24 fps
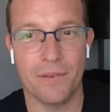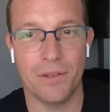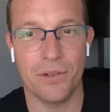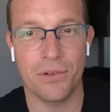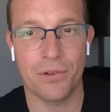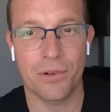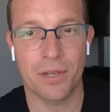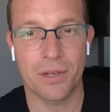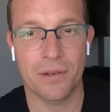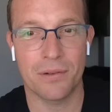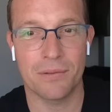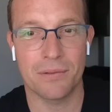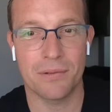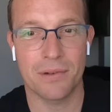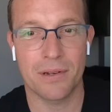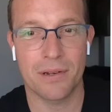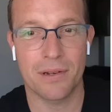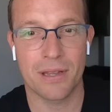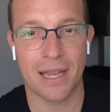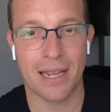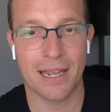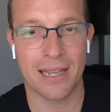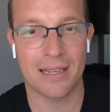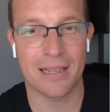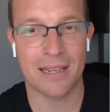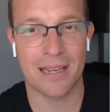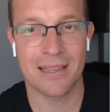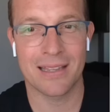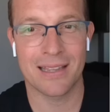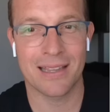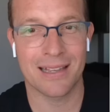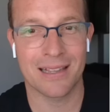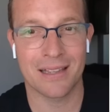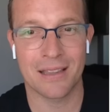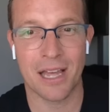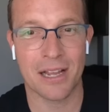you can
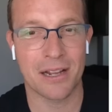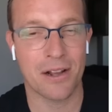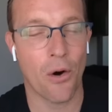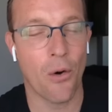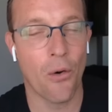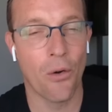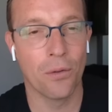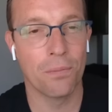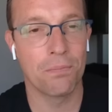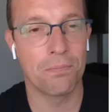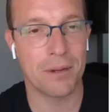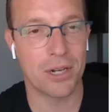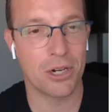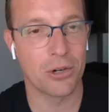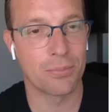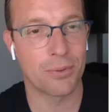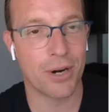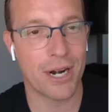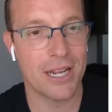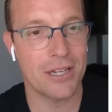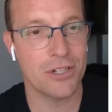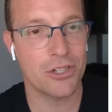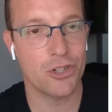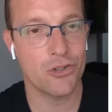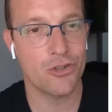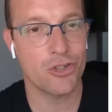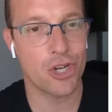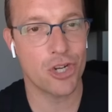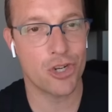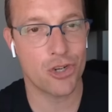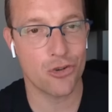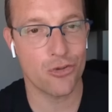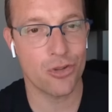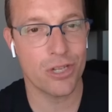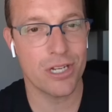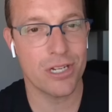like old beer brands used to
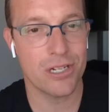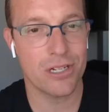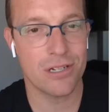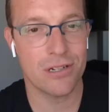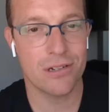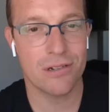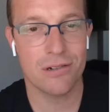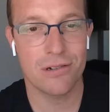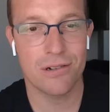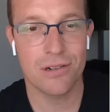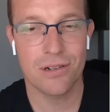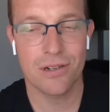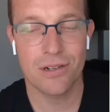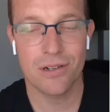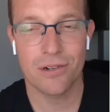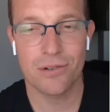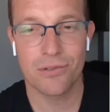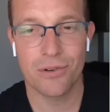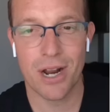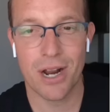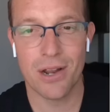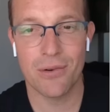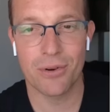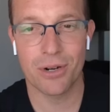do this, right?